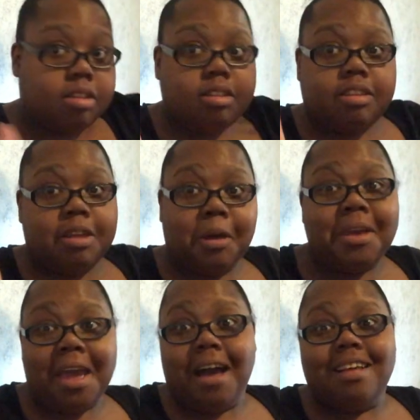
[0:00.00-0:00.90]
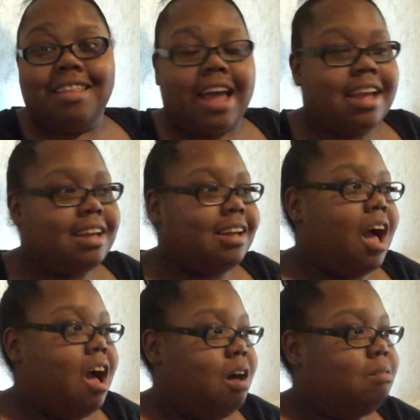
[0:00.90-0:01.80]
So yeah, like,
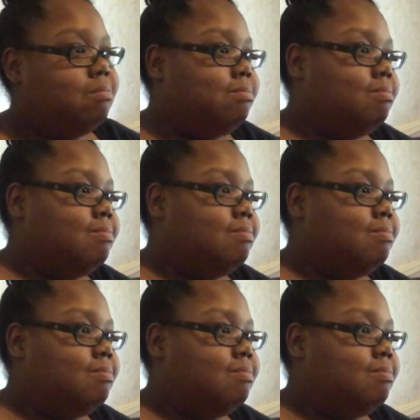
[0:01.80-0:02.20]
I'm